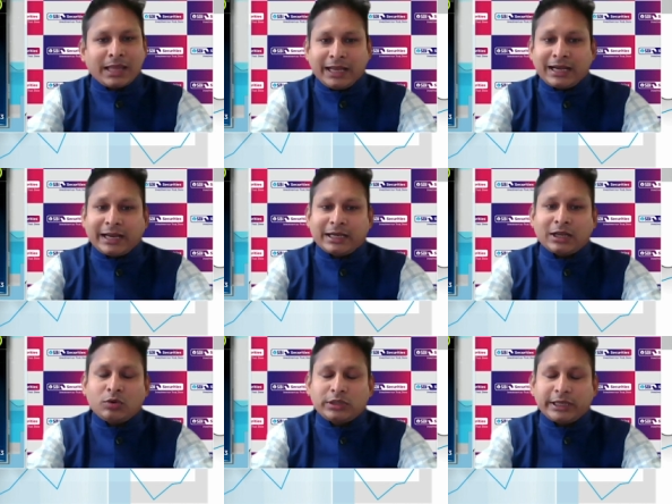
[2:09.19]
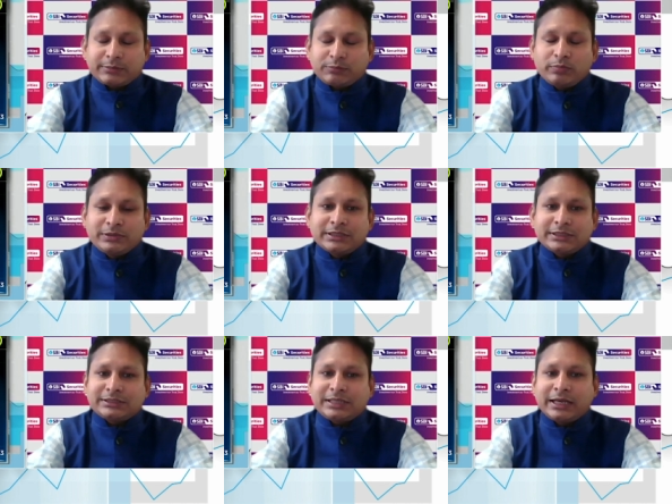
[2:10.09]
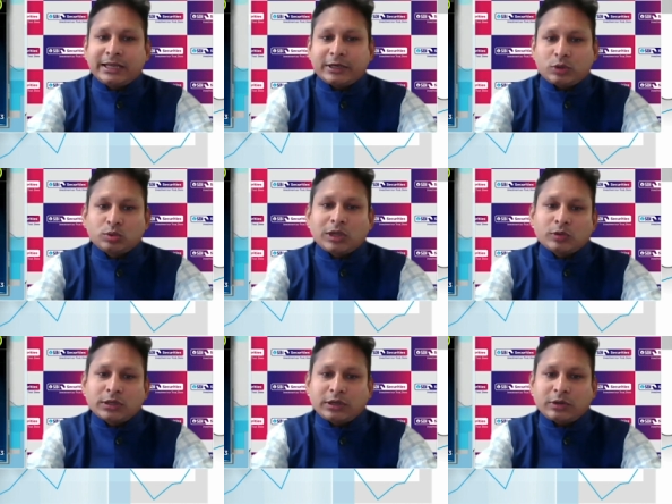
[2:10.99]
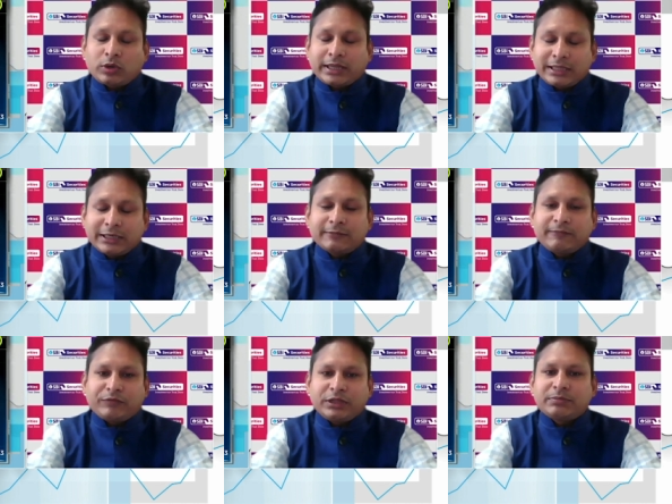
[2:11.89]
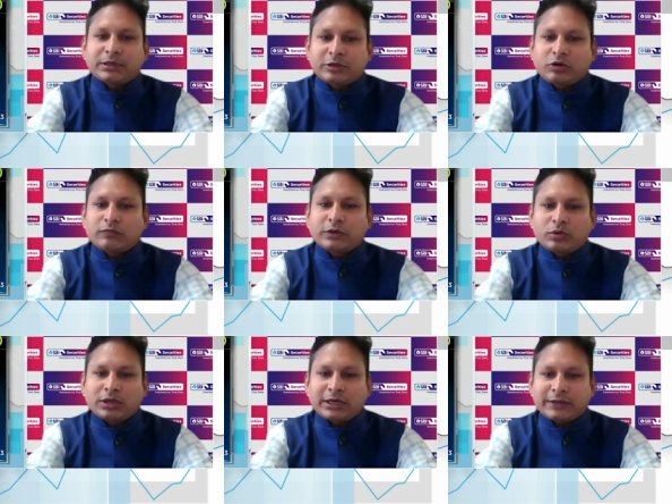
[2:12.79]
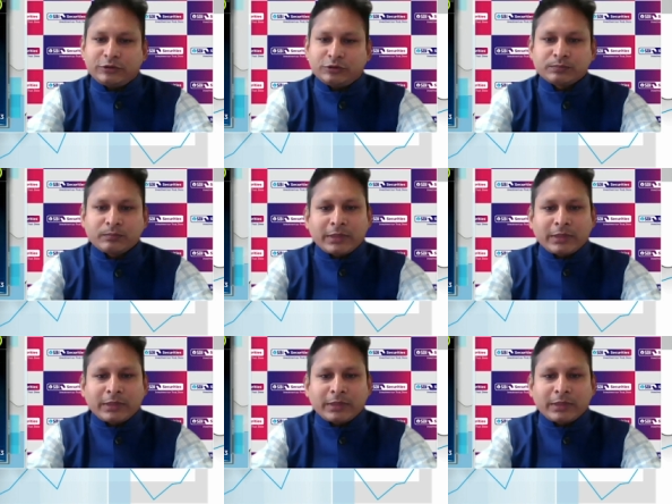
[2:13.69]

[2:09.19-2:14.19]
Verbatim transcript: And right now, the export business is standing at 2,000 crore, and that is a 15% of the total revenue.